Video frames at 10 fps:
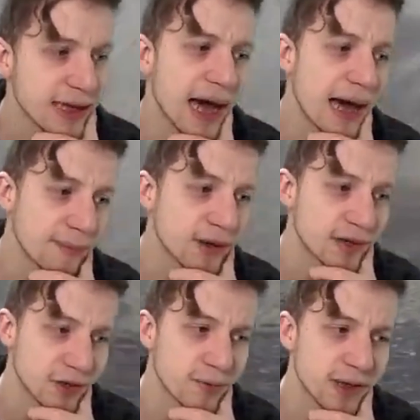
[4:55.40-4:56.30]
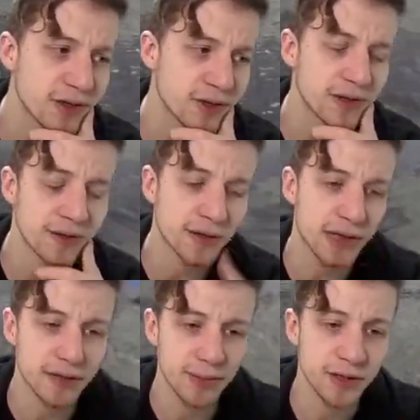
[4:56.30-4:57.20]
Yeah, pretty sure, pretty sure that's the
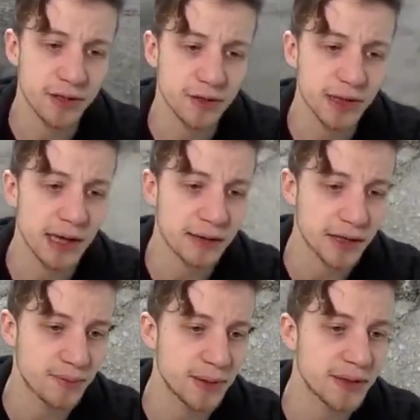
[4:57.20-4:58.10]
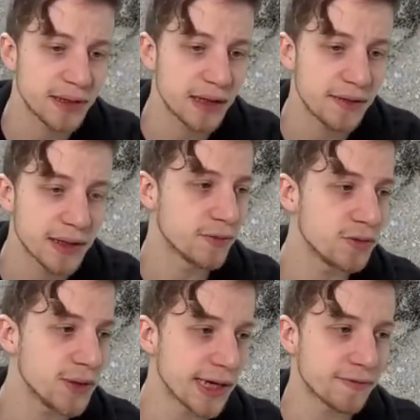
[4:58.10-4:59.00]
case. Pretty sure they are just basically having
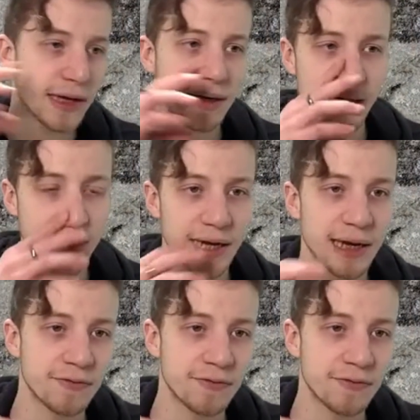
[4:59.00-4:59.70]
UEFN and uh,